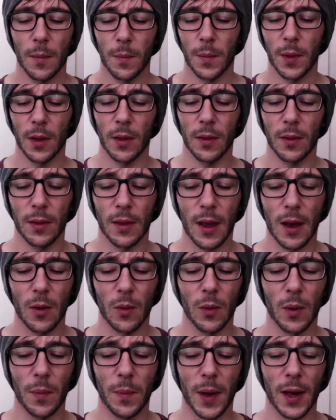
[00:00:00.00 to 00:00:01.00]
But now
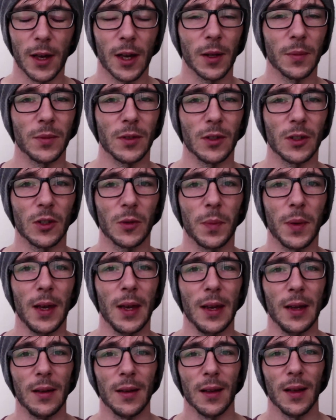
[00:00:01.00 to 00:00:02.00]
we're back up to
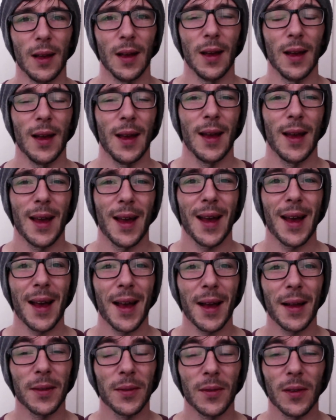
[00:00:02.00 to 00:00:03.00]
speed,
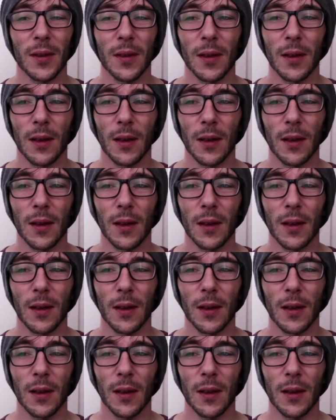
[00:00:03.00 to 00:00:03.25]
and